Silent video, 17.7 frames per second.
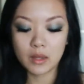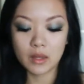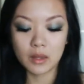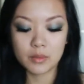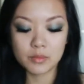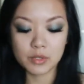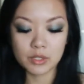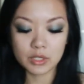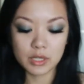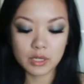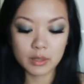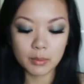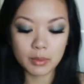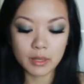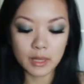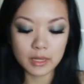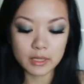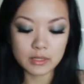I'm just going to
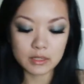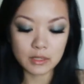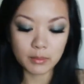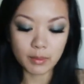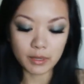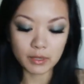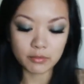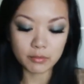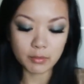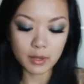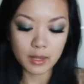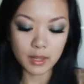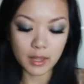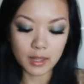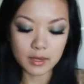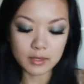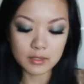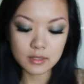apply it to the back of my
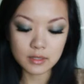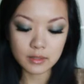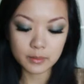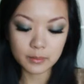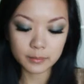hand.